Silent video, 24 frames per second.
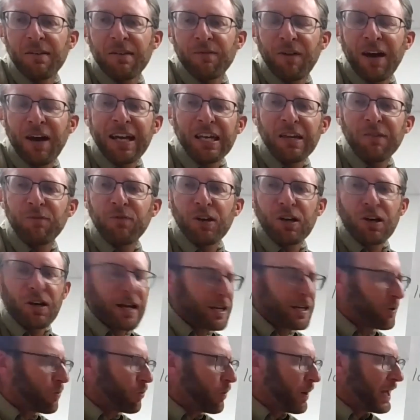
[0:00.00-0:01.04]
If I could figure
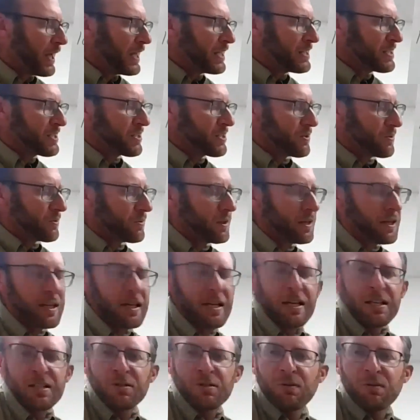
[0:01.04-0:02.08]
out a way to
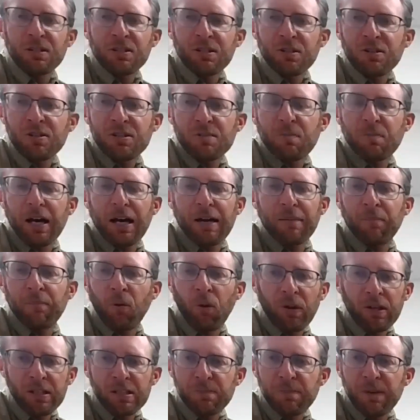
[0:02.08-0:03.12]
reduce my
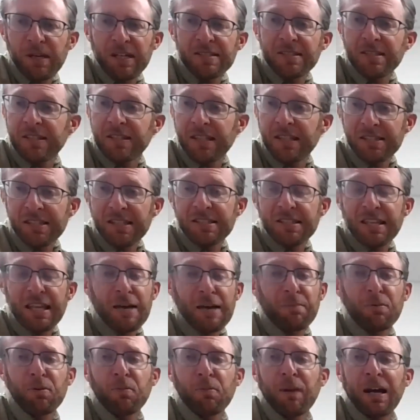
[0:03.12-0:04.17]
bull expense in this
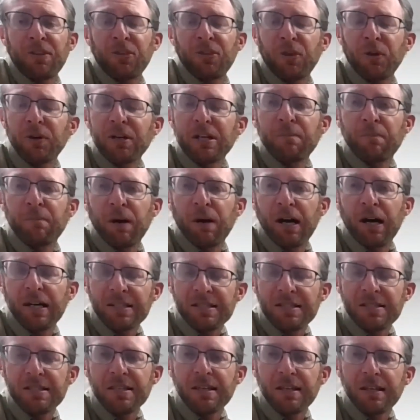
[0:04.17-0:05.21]
example by
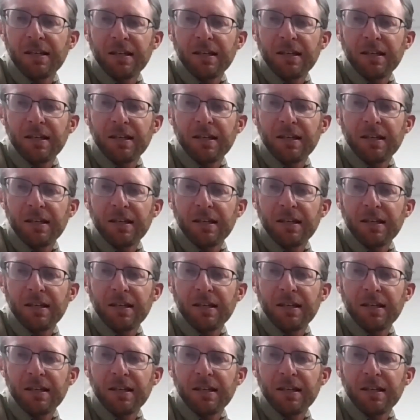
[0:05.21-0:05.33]
$30